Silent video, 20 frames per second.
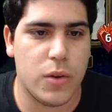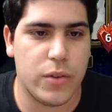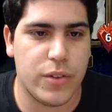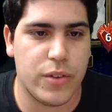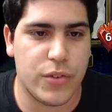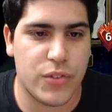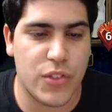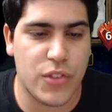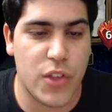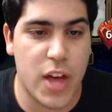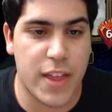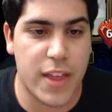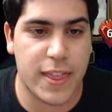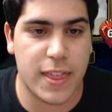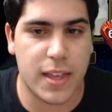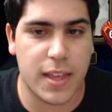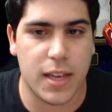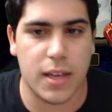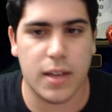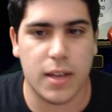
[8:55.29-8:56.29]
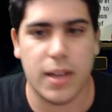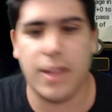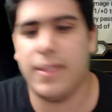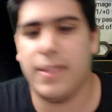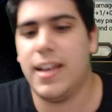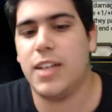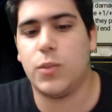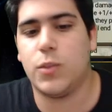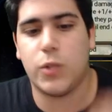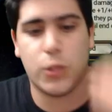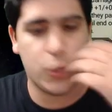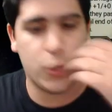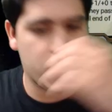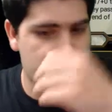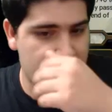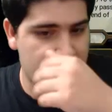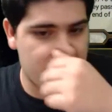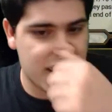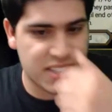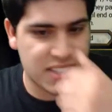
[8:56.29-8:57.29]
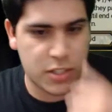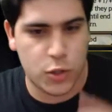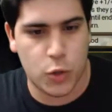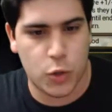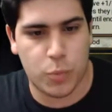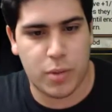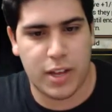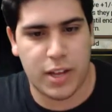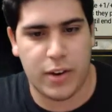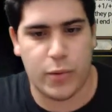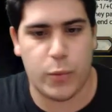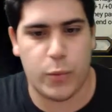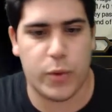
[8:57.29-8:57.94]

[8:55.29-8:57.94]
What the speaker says: There's nothing, and that's what you get as a new player.